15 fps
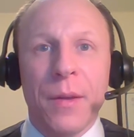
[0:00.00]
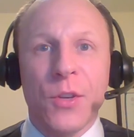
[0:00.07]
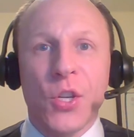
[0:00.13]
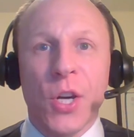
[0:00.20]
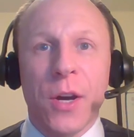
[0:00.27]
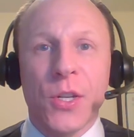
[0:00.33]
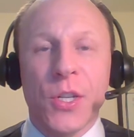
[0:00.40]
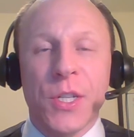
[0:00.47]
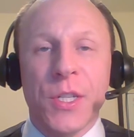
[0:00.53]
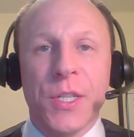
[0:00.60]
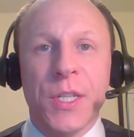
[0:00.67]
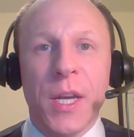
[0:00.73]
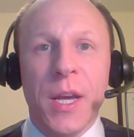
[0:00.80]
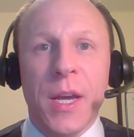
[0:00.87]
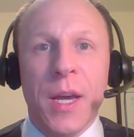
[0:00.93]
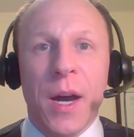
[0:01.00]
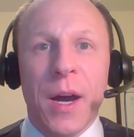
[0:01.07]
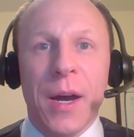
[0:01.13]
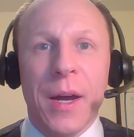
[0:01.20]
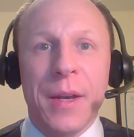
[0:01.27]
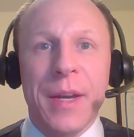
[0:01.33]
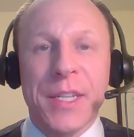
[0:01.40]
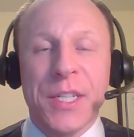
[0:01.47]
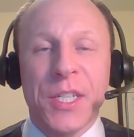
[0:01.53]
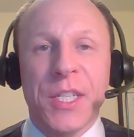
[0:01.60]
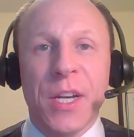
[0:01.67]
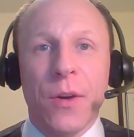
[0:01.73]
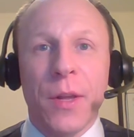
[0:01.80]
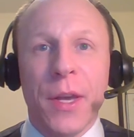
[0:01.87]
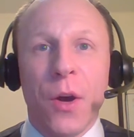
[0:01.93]
charges
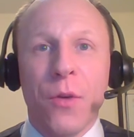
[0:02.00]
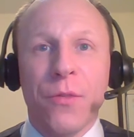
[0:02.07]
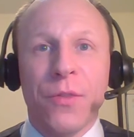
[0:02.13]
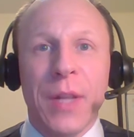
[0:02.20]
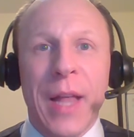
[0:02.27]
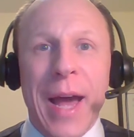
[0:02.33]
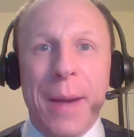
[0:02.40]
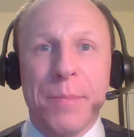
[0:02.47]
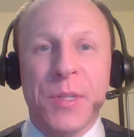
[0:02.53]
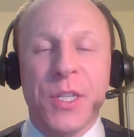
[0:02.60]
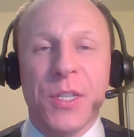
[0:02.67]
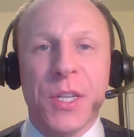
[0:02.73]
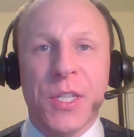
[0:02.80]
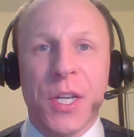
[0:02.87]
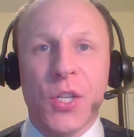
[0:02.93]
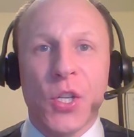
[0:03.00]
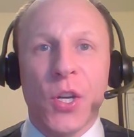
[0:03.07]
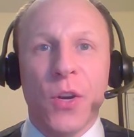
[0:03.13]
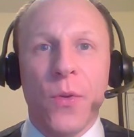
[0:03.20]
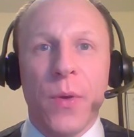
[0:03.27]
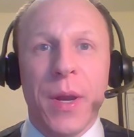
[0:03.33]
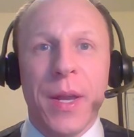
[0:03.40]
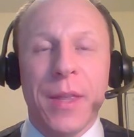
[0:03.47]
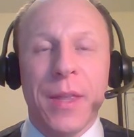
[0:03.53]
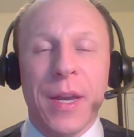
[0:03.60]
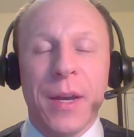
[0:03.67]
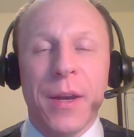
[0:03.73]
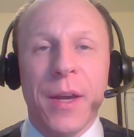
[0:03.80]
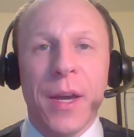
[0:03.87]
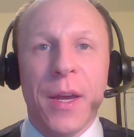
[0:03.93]
necessarily overlaps to such a degree
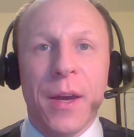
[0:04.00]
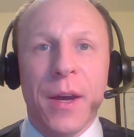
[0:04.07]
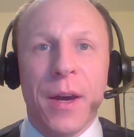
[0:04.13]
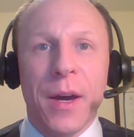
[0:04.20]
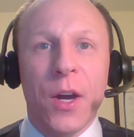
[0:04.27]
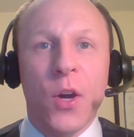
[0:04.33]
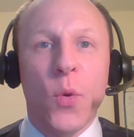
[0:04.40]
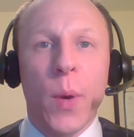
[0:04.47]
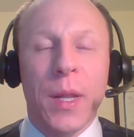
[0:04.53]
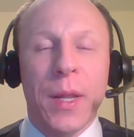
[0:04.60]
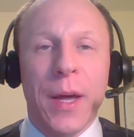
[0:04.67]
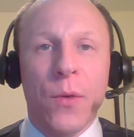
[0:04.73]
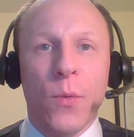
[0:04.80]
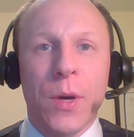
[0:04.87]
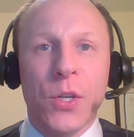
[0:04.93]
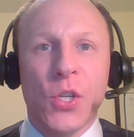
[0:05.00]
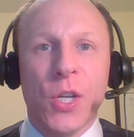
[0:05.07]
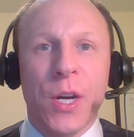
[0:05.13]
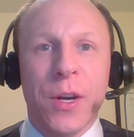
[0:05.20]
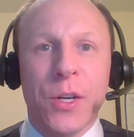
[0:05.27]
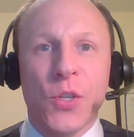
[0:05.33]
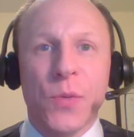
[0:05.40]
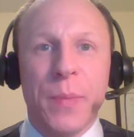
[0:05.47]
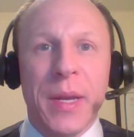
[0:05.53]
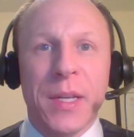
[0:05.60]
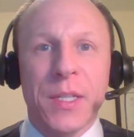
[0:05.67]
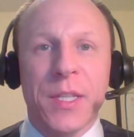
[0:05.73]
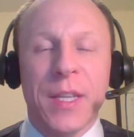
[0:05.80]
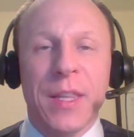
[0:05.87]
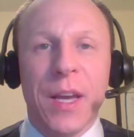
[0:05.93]
that acquittal on one charge
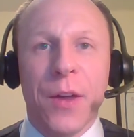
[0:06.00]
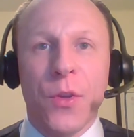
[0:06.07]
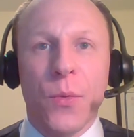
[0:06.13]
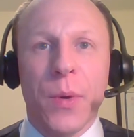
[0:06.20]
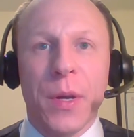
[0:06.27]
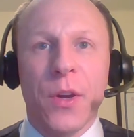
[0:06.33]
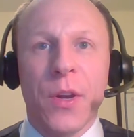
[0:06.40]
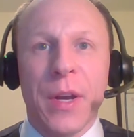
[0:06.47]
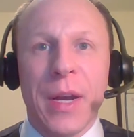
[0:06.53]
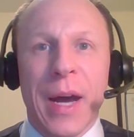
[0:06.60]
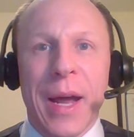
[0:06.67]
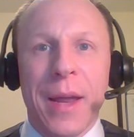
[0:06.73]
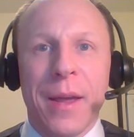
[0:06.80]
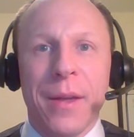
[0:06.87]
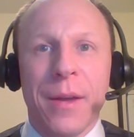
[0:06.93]
means that the other one could not